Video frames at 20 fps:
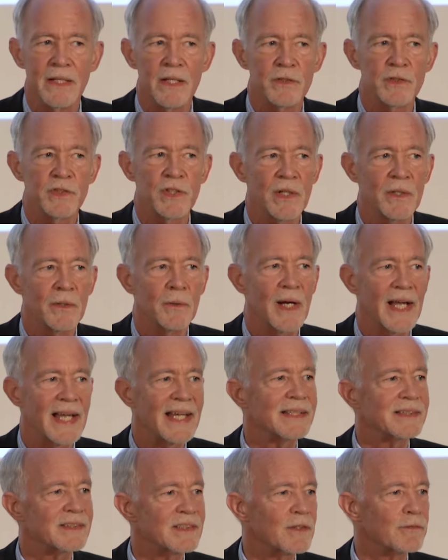So
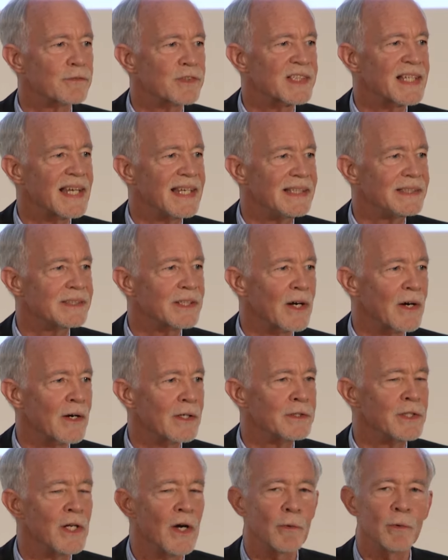heads of state
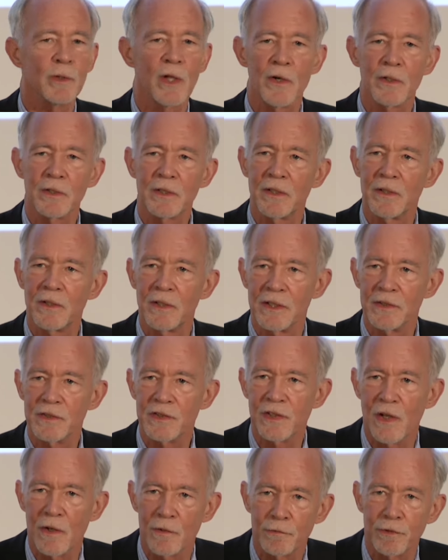are no longer as
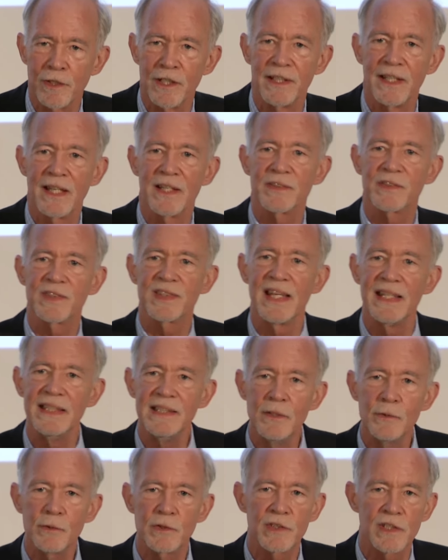sovereign as they
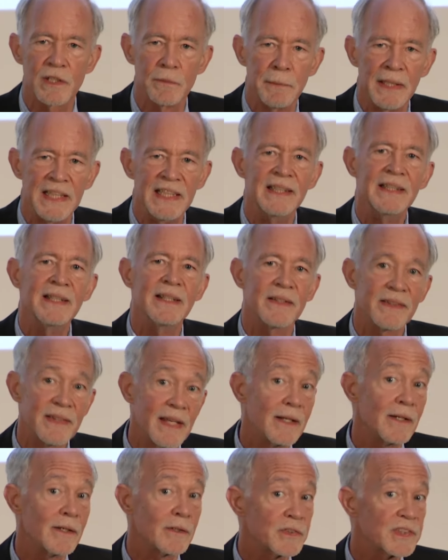used to be.
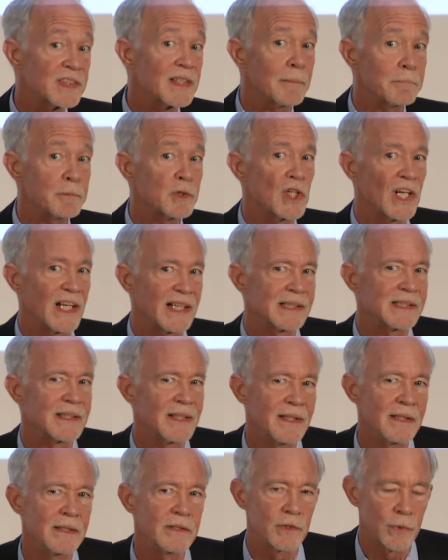They are subject
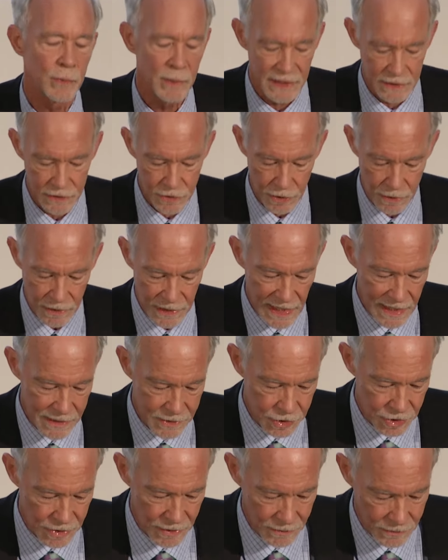to
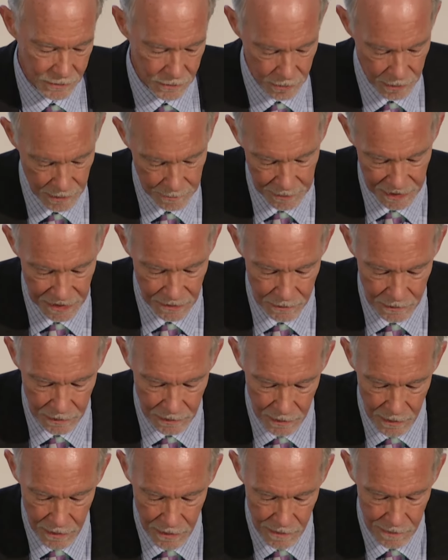international criminal
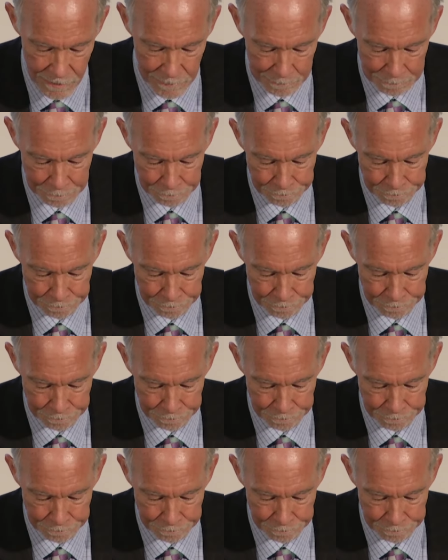law.